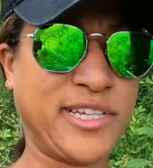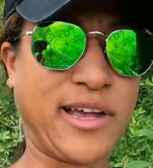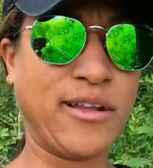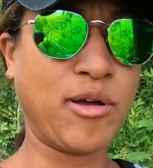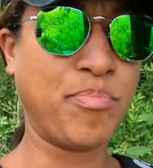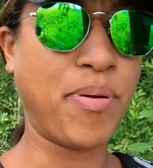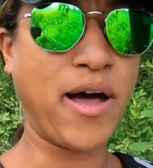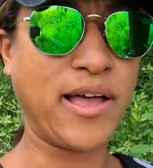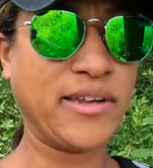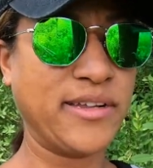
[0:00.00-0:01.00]
it's like a little
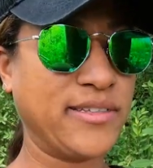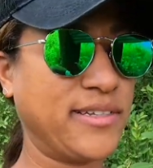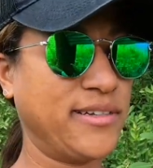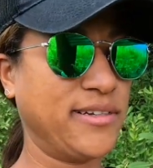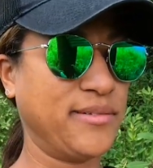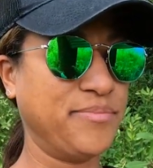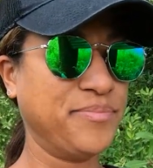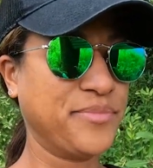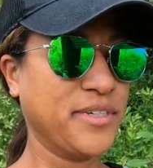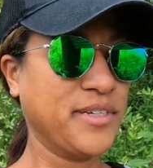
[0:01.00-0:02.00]
pod and it's a little...
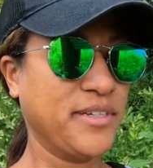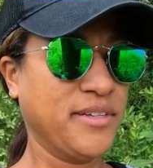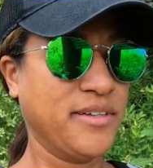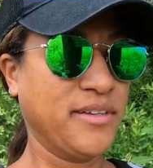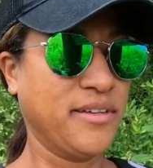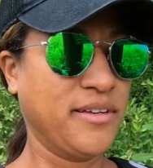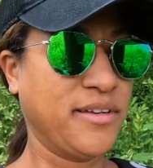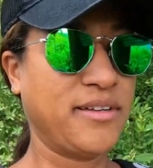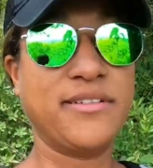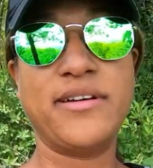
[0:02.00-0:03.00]

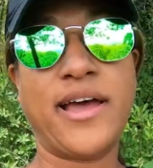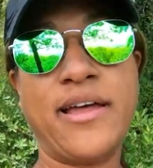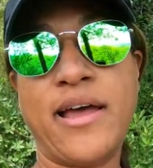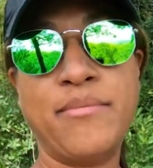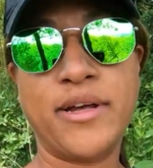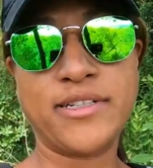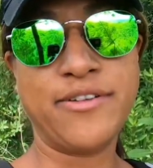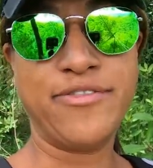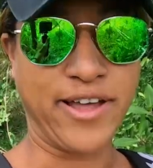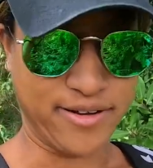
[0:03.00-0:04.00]
Uh, I, I'm not
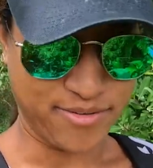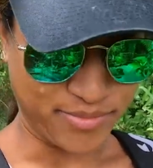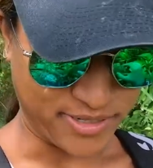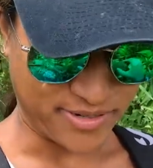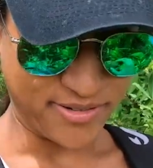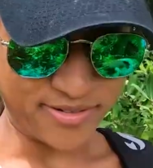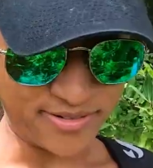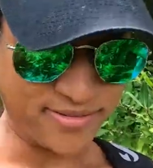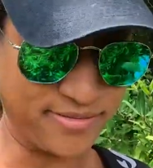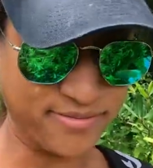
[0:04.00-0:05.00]
a fan, but
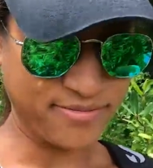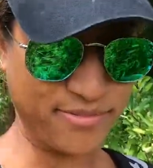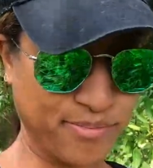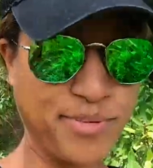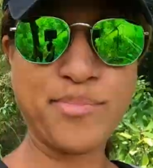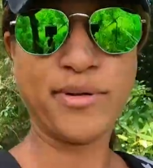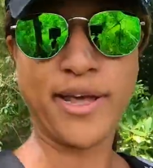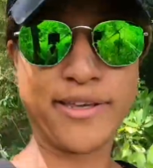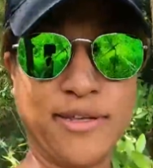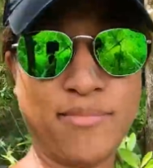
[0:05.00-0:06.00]
people
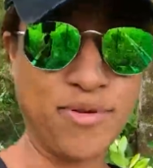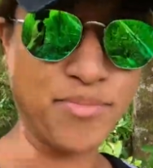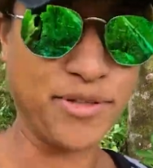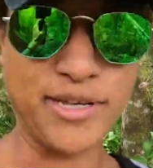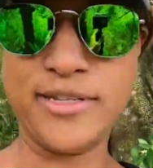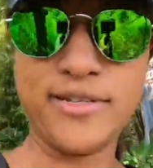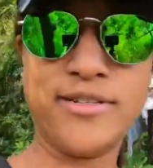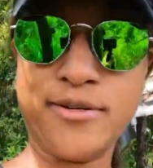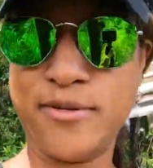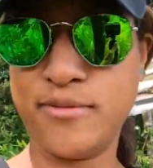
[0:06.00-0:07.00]
like it, people eat it,
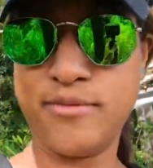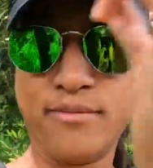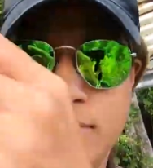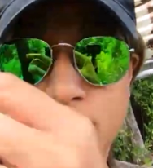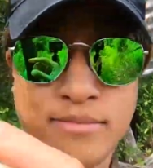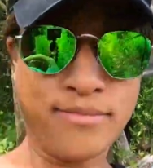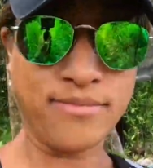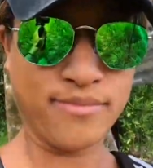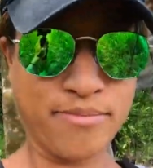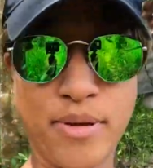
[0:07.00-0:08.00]
so
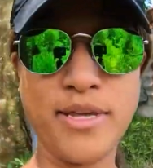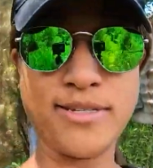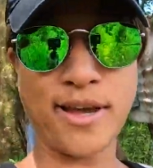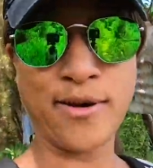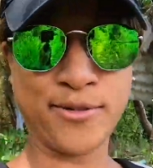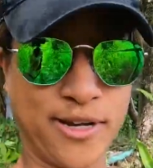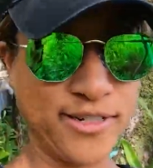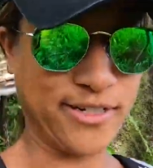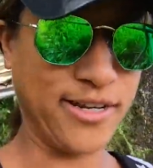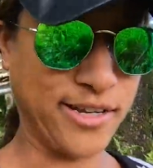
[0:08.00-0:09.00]
peace out
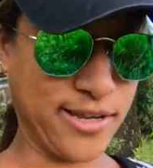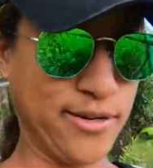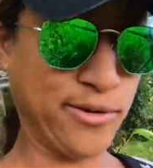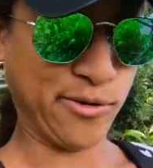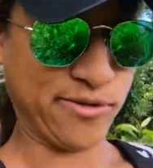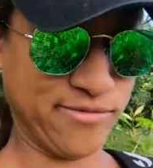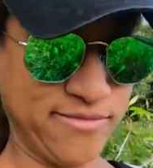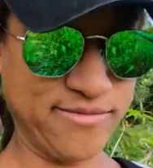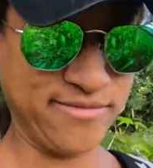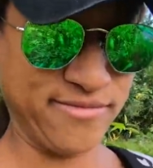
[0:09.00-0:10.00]
on the tinking toe.
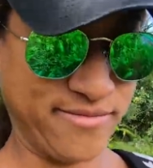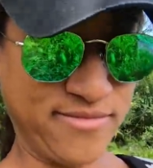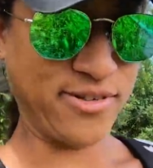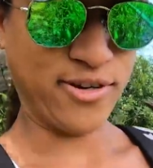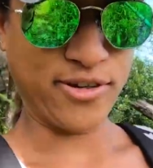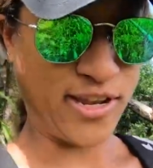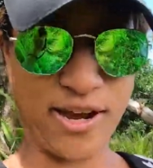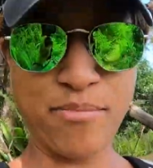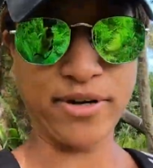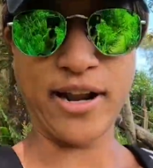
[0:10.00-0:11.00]
Nothing
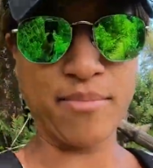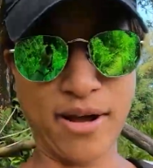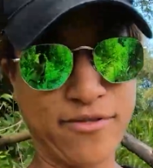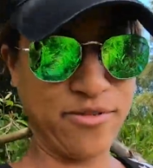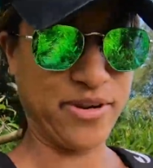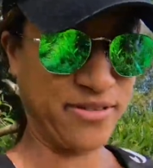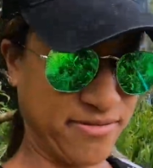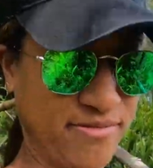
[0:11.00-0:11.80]
can bring that back for me.